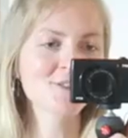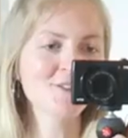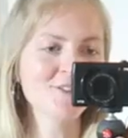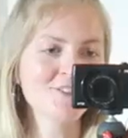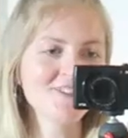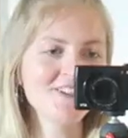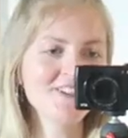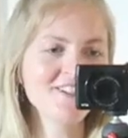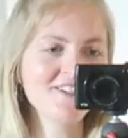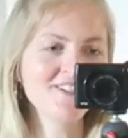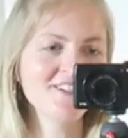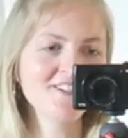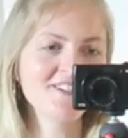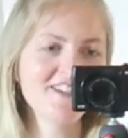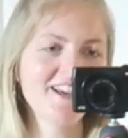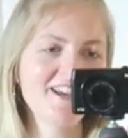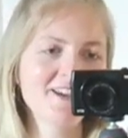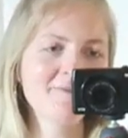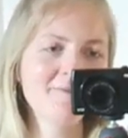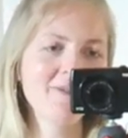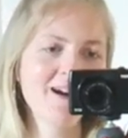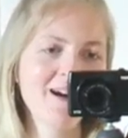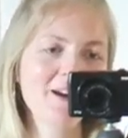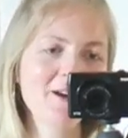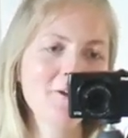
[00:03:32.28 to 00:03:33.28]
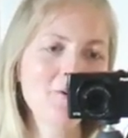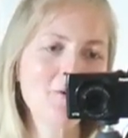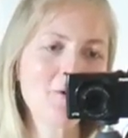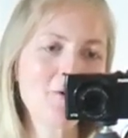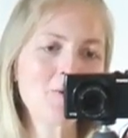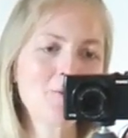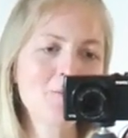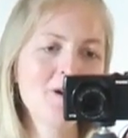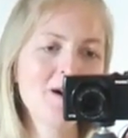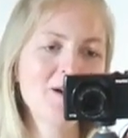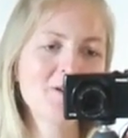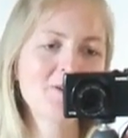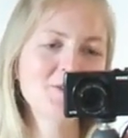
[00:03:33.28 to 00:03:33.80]
So this is like my
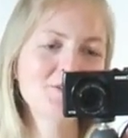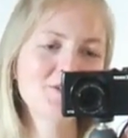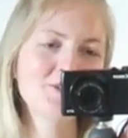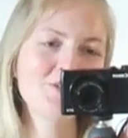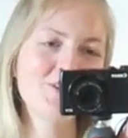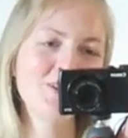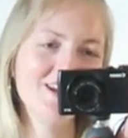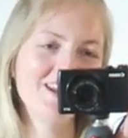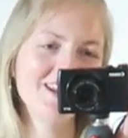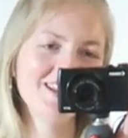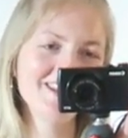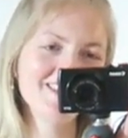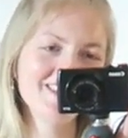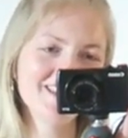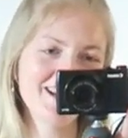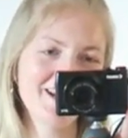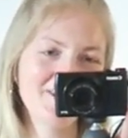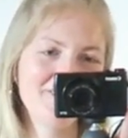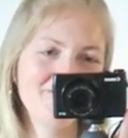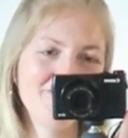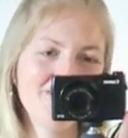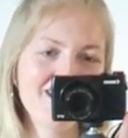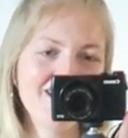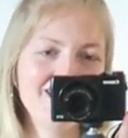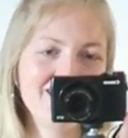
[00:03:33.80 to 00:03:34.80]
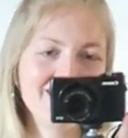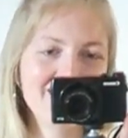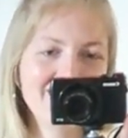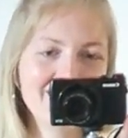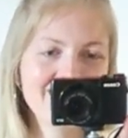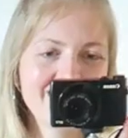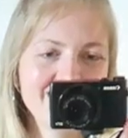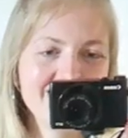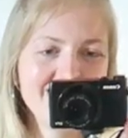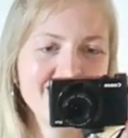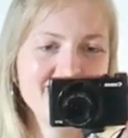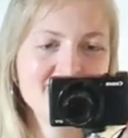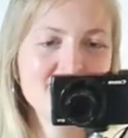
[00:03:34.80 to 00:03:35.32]
home outfit. I'm
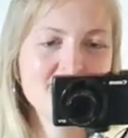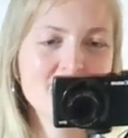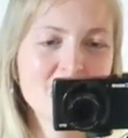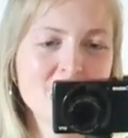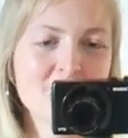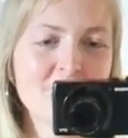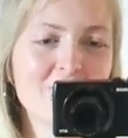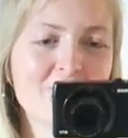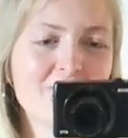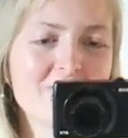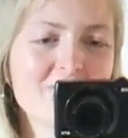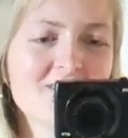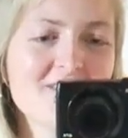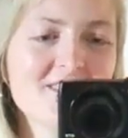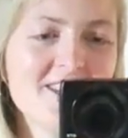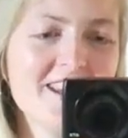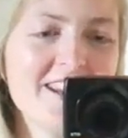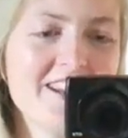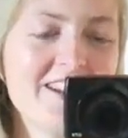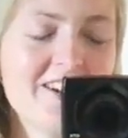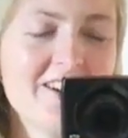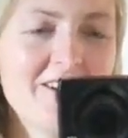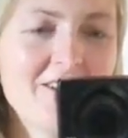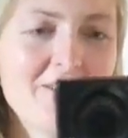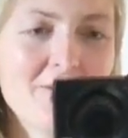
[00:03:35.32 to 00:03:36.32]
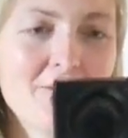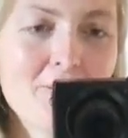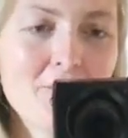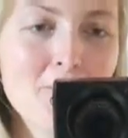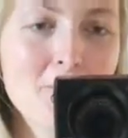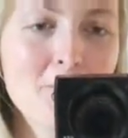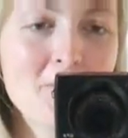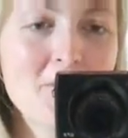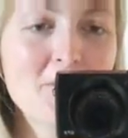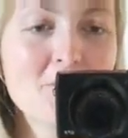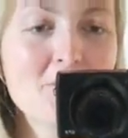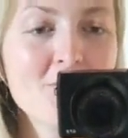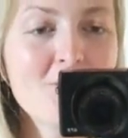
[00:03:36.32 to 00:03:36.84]
wearing these shorts that are
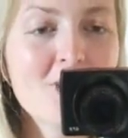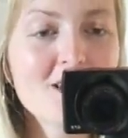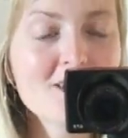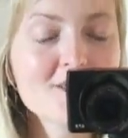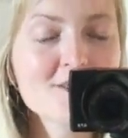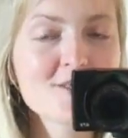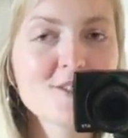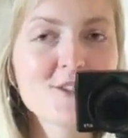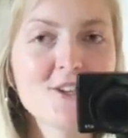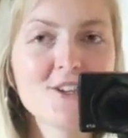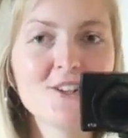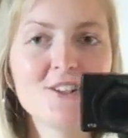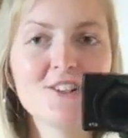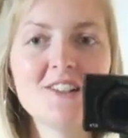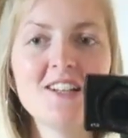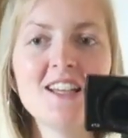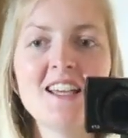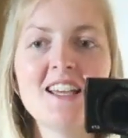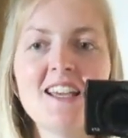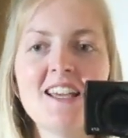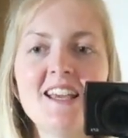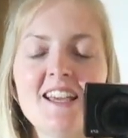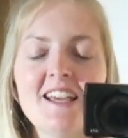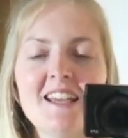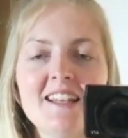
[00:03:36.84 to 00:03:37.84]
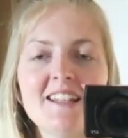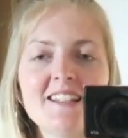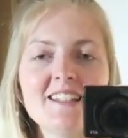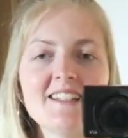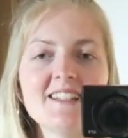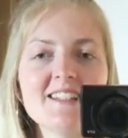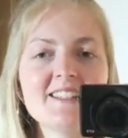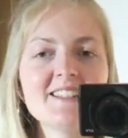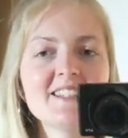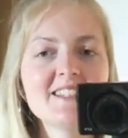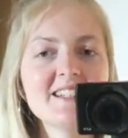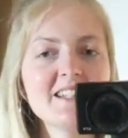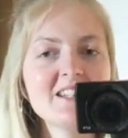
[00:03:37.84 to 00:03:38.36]
from De Facto.
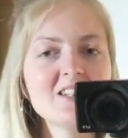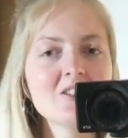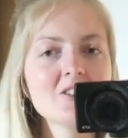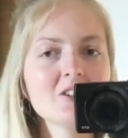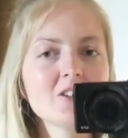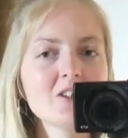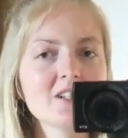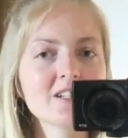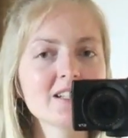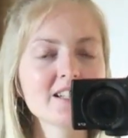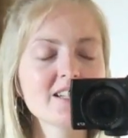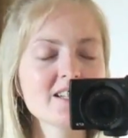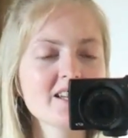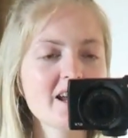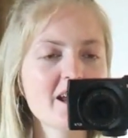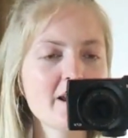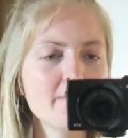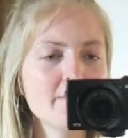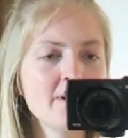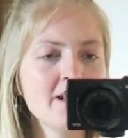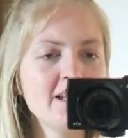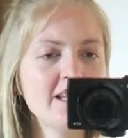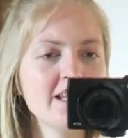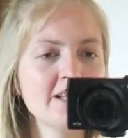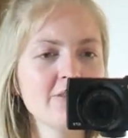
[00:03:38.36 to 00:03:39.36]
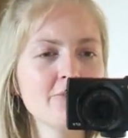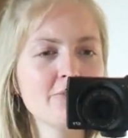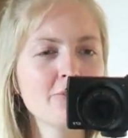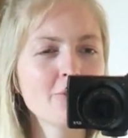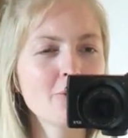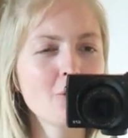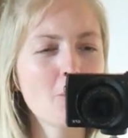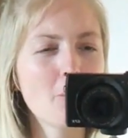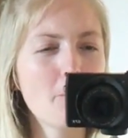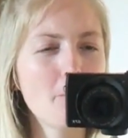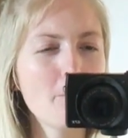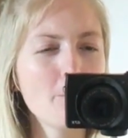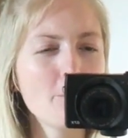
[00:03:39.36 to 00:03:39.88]
This t-shirt is, I believe,
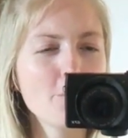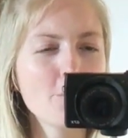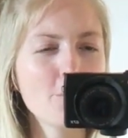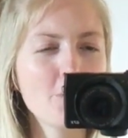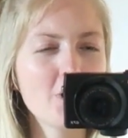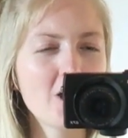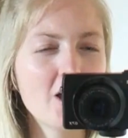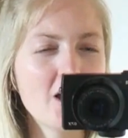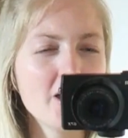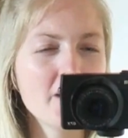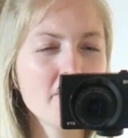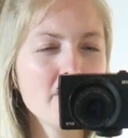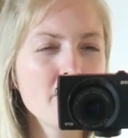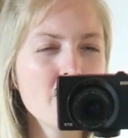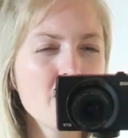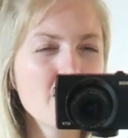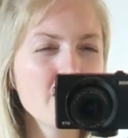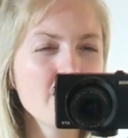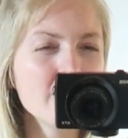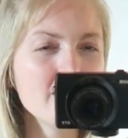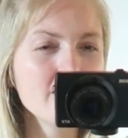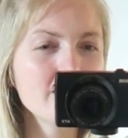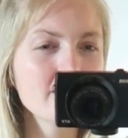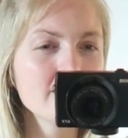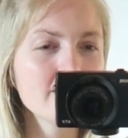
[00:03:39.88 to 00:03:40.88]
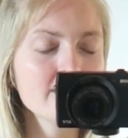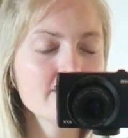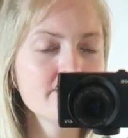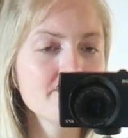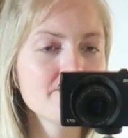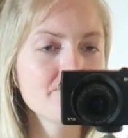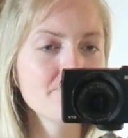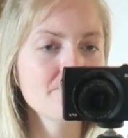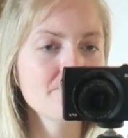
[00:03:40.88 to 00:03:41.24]
from Primark.